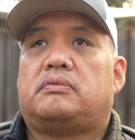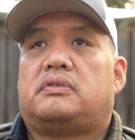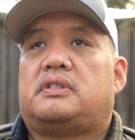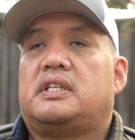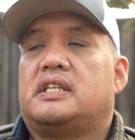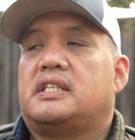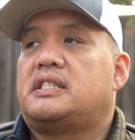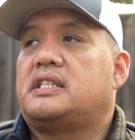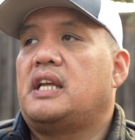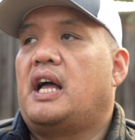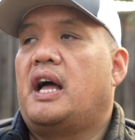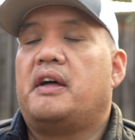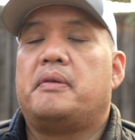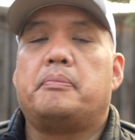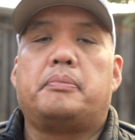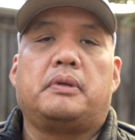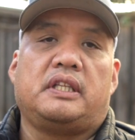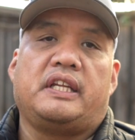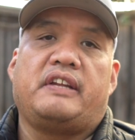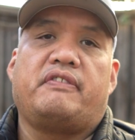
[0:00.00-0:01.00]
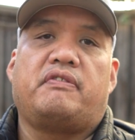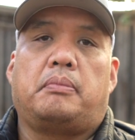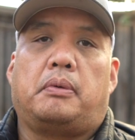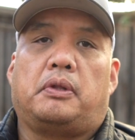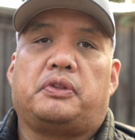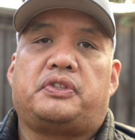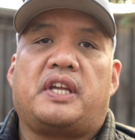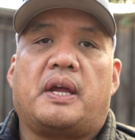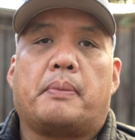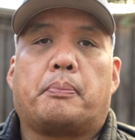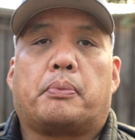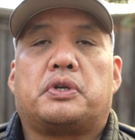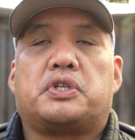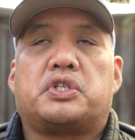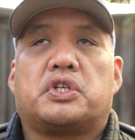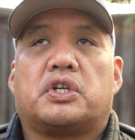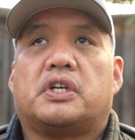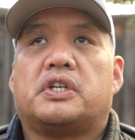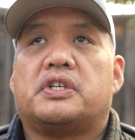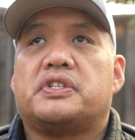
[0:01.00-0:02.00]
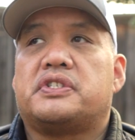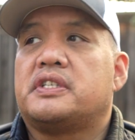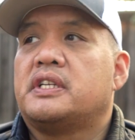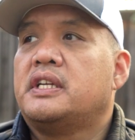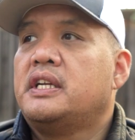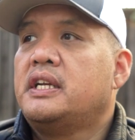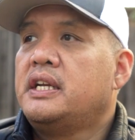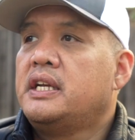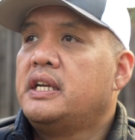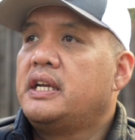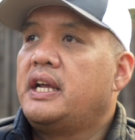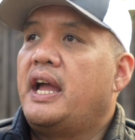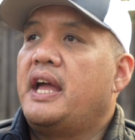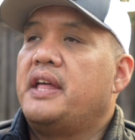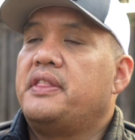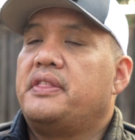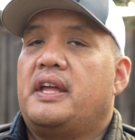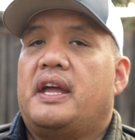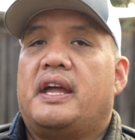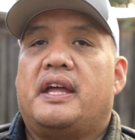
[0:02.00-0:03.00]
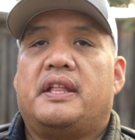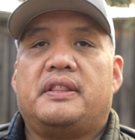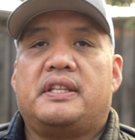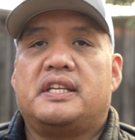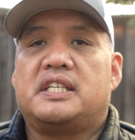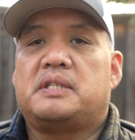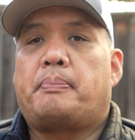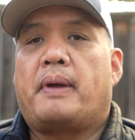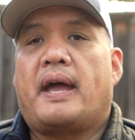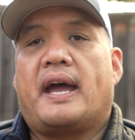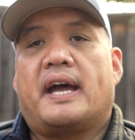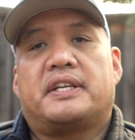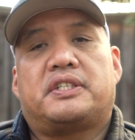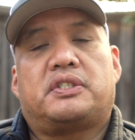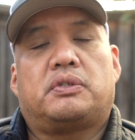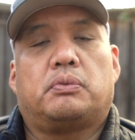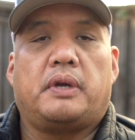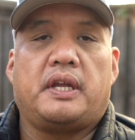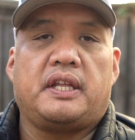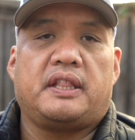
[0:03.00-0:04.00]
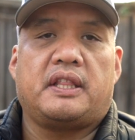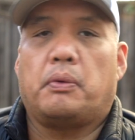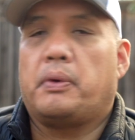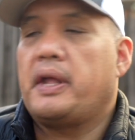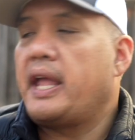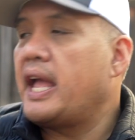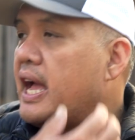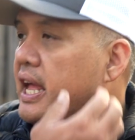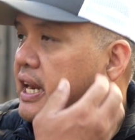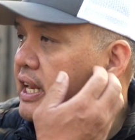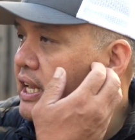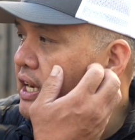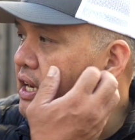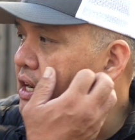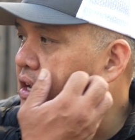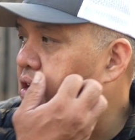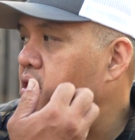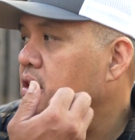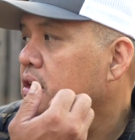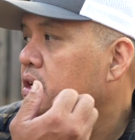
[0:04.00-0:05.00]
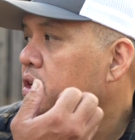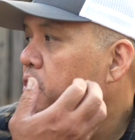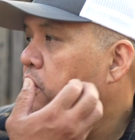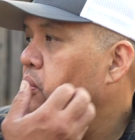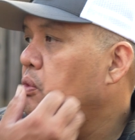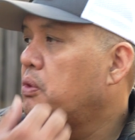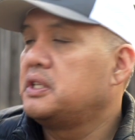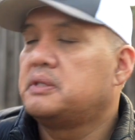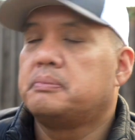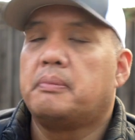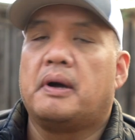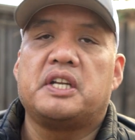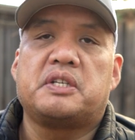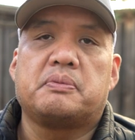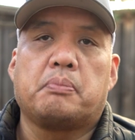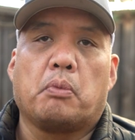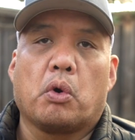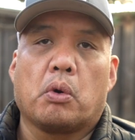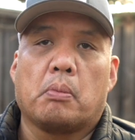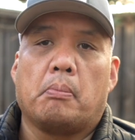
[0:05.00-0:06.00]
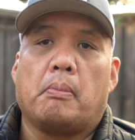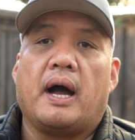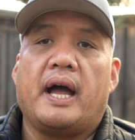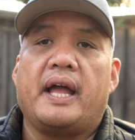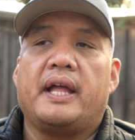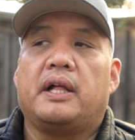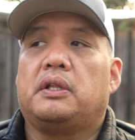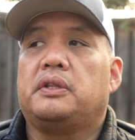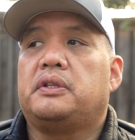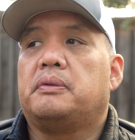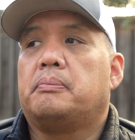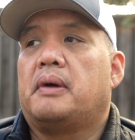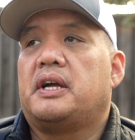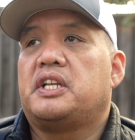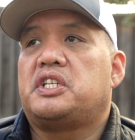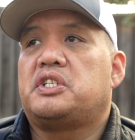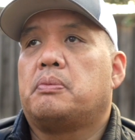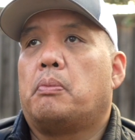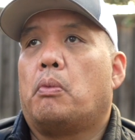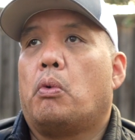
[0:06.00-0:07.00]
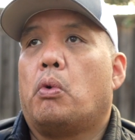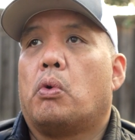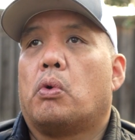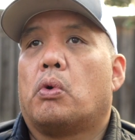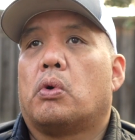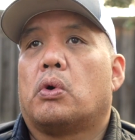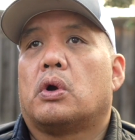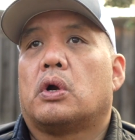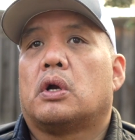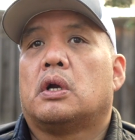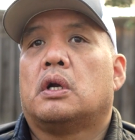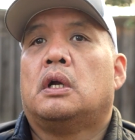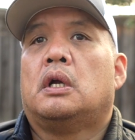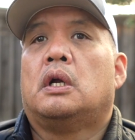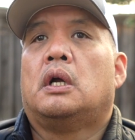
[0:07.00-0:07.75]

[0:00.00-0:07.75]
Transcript: just unbelievable temperatures, and then this past week that we had here was much more mild, much more